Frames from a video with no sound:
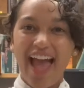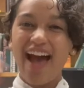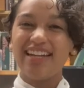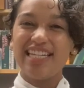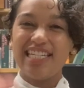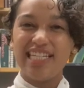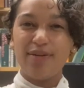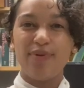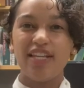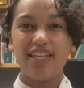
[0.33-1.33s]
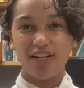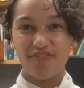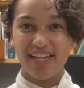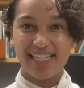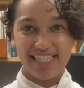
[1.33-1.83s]
Howdy TPDDL
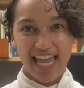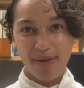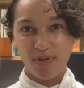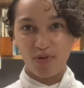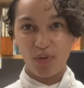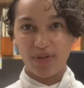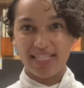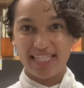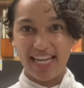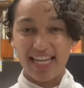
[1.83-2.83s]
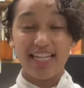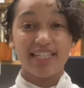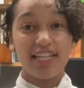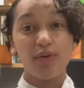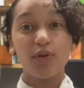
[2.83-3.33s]
fans and happy Wet Wednesday!
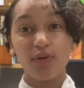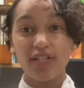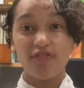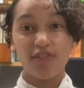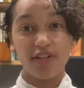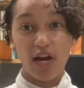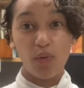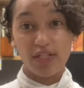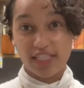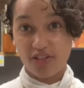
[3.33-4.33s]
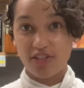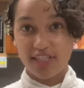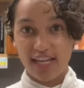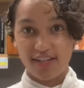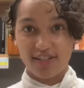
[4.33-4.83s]
Today we're going to figure out what citrus
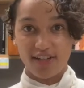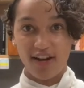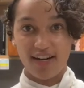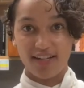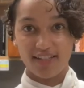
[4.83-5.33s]
cankers are.